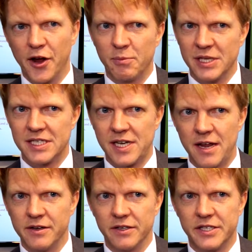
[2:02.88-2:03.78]
and open
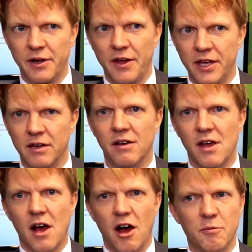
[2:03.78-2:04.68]
standards, so I think
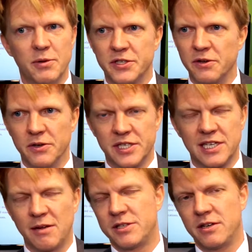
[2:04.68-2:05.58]
open source
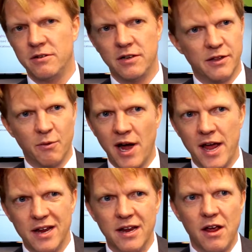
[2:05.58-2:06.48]
is absolutely the
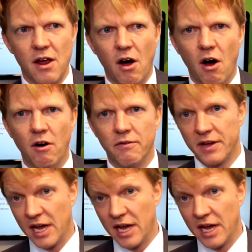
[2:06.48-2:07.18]
way of,